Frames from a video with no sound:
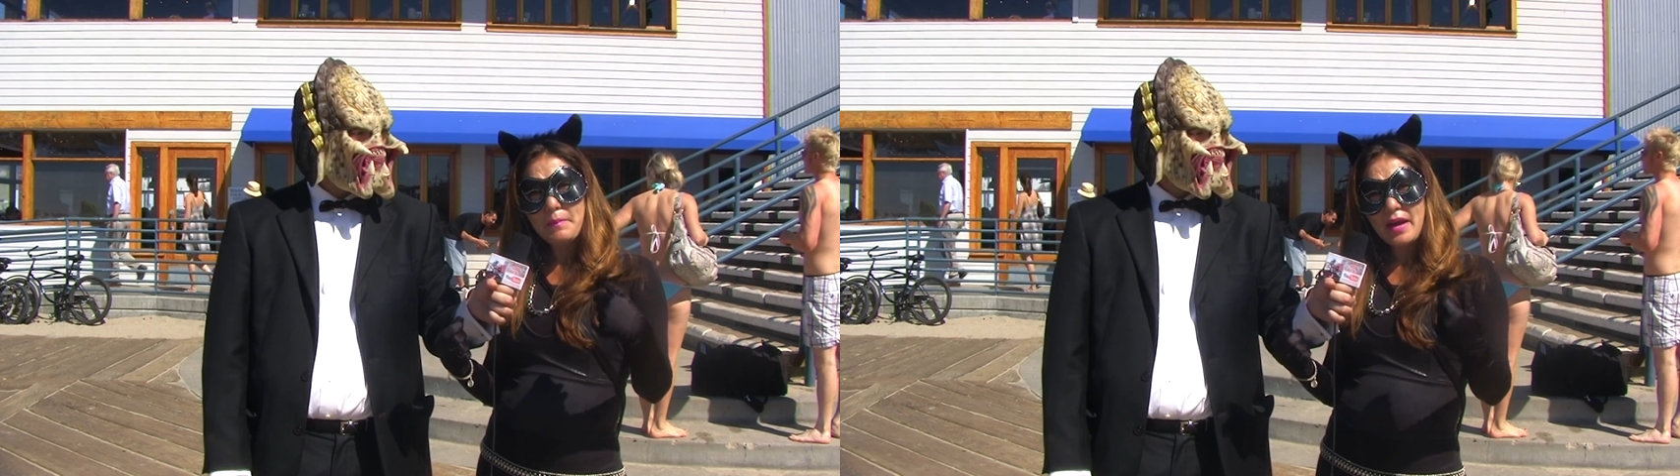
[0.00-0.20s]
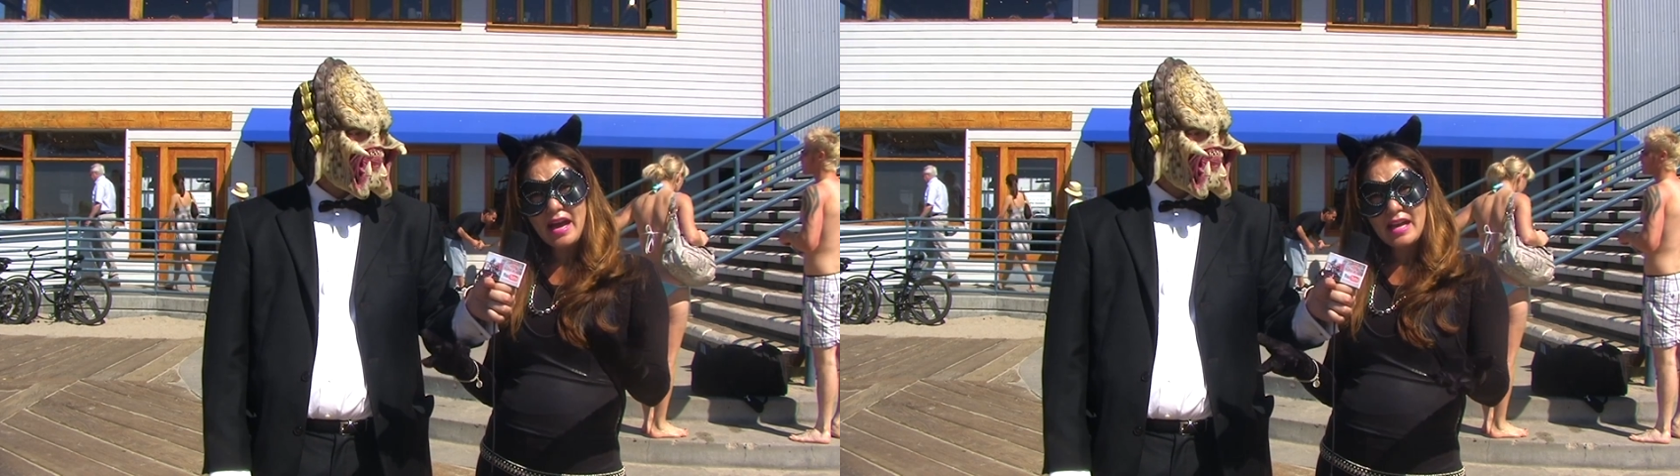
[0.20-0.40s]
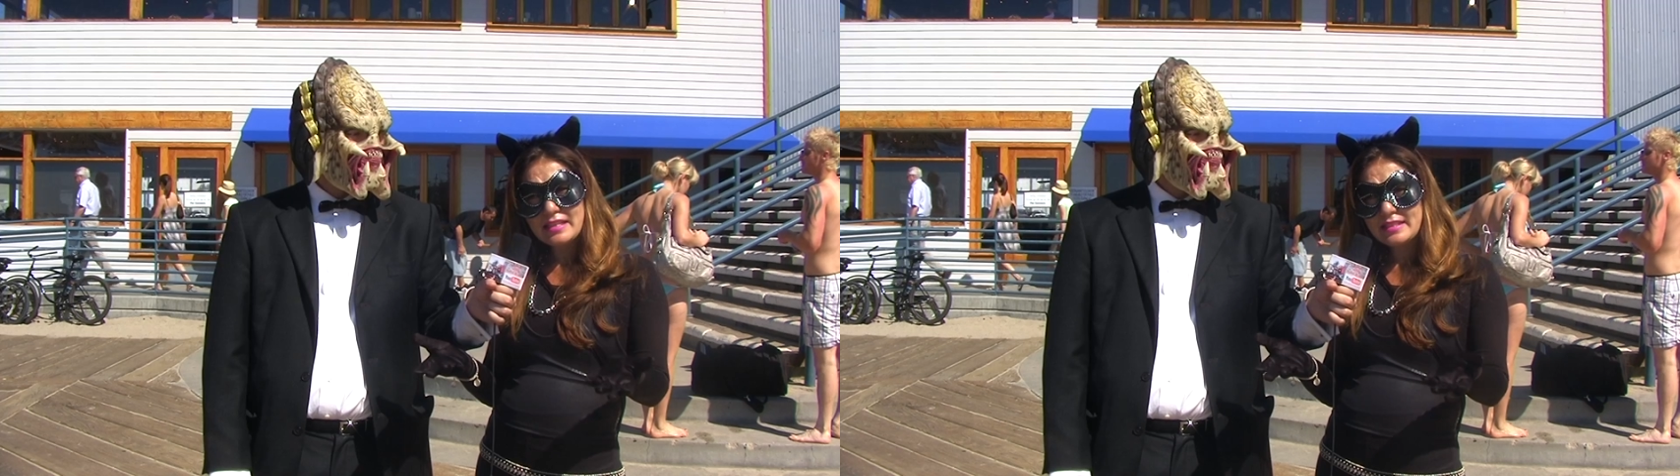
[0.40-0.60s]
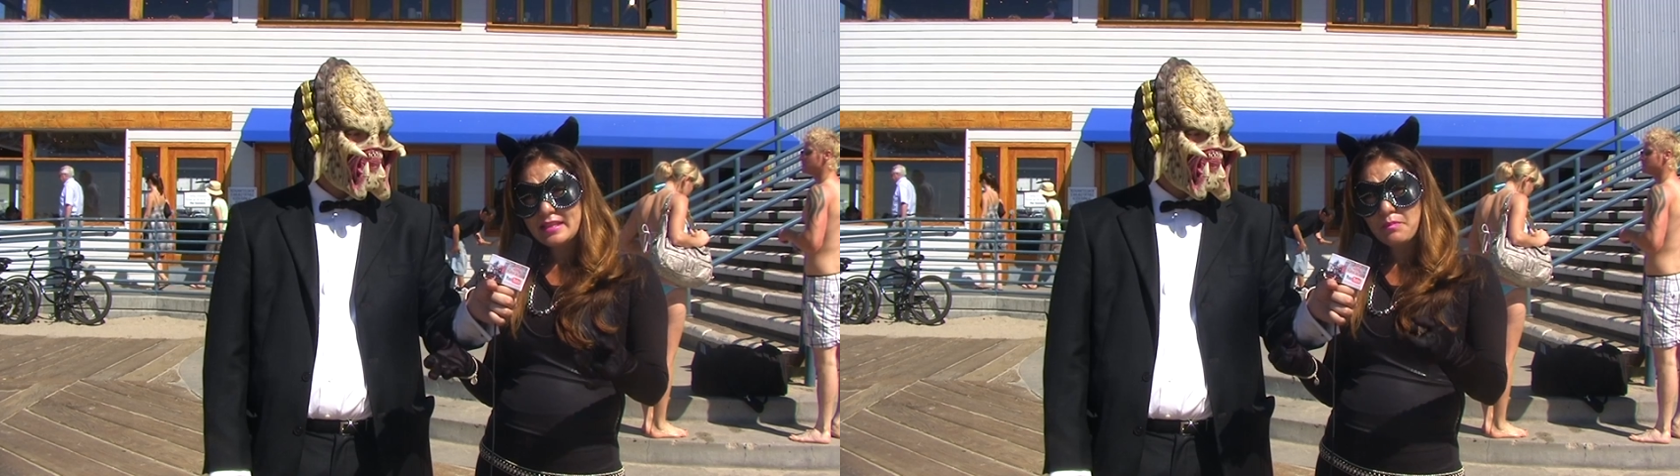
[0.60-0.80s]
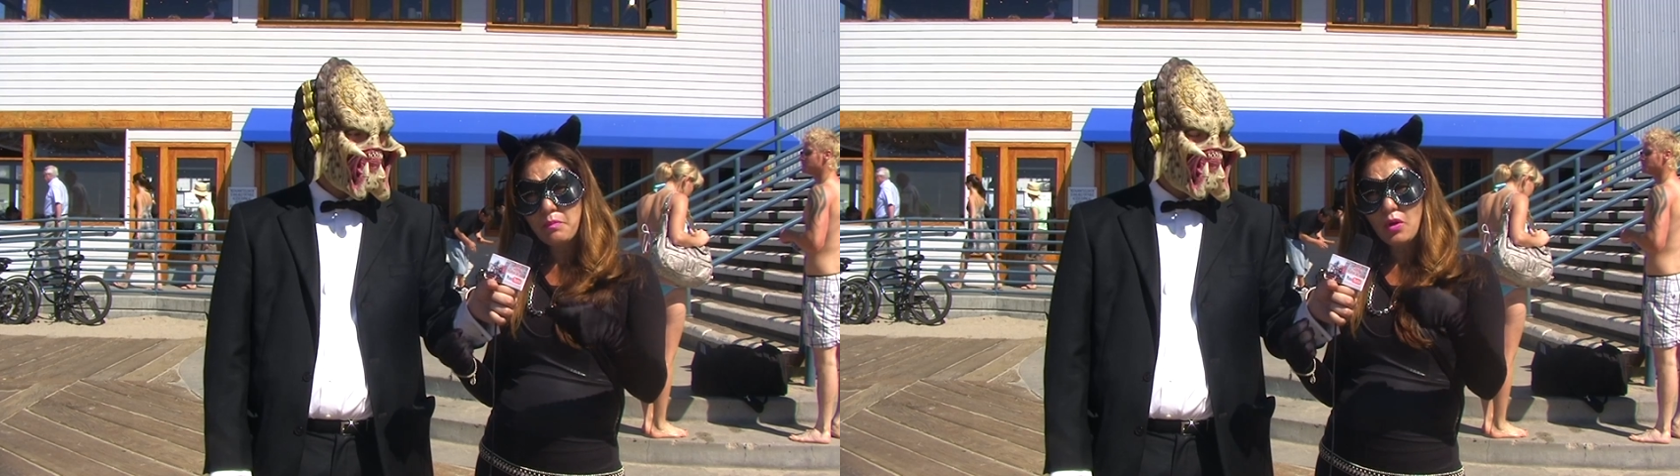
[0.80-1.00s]

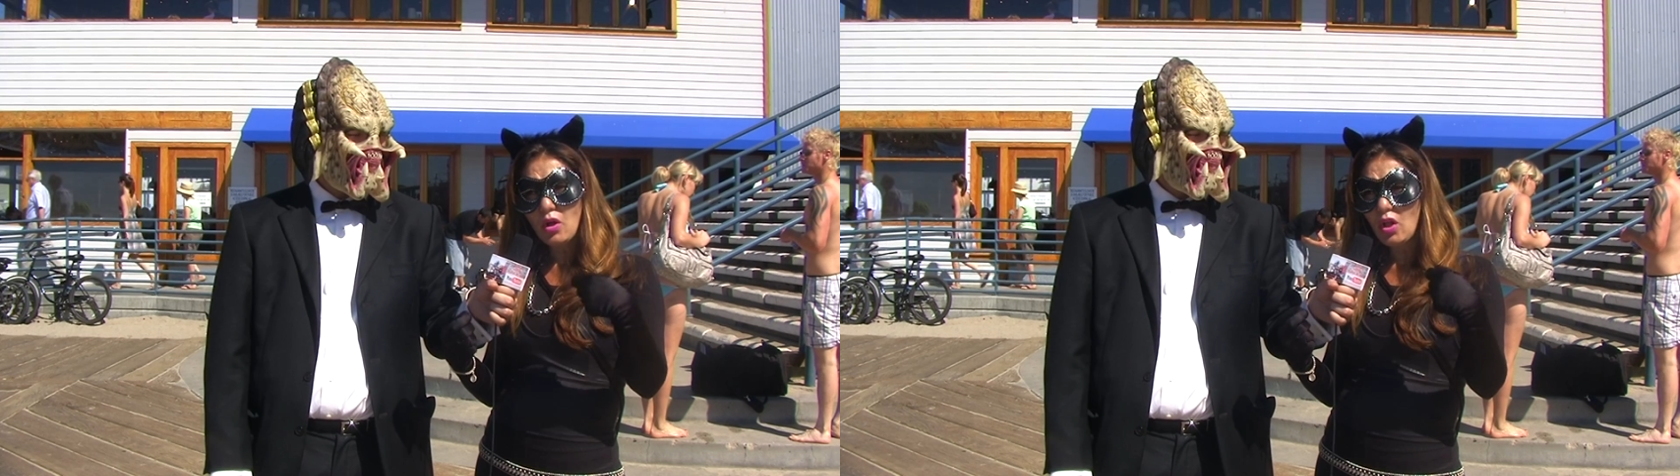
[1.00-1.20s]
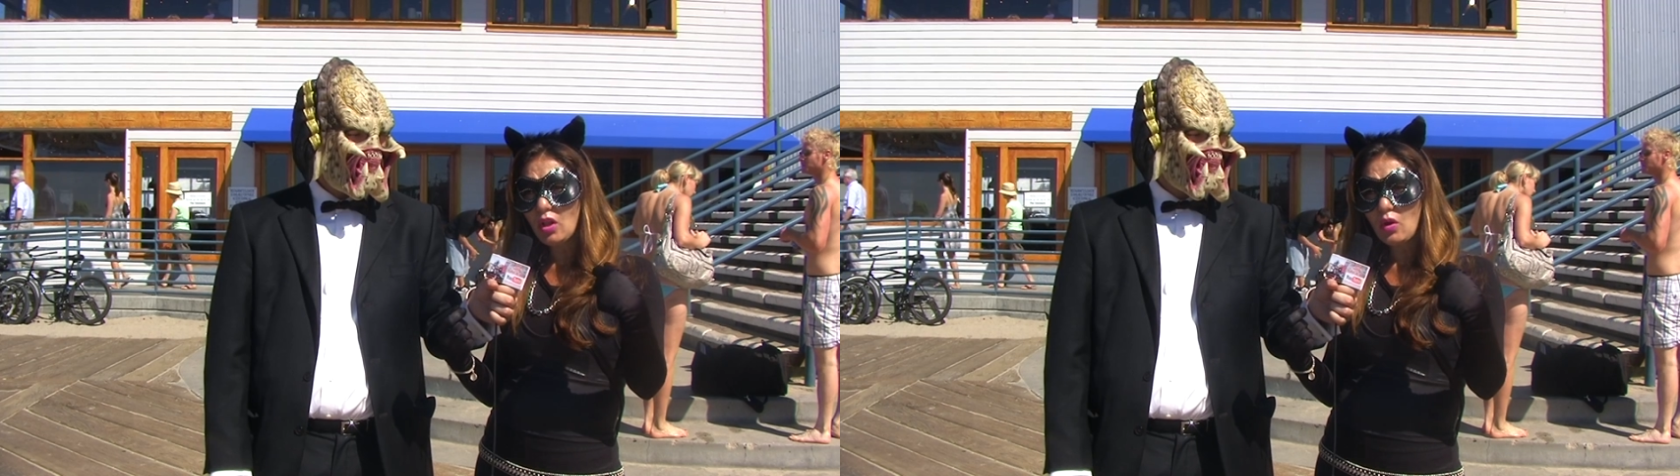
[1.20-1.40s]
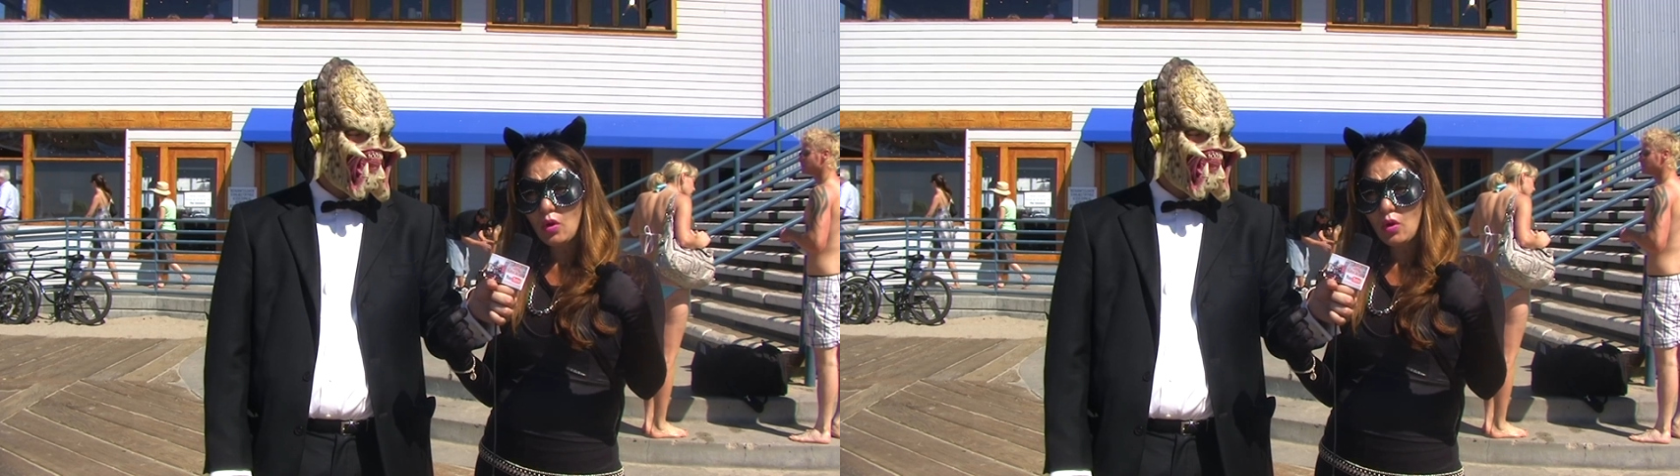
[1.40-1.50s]
basketball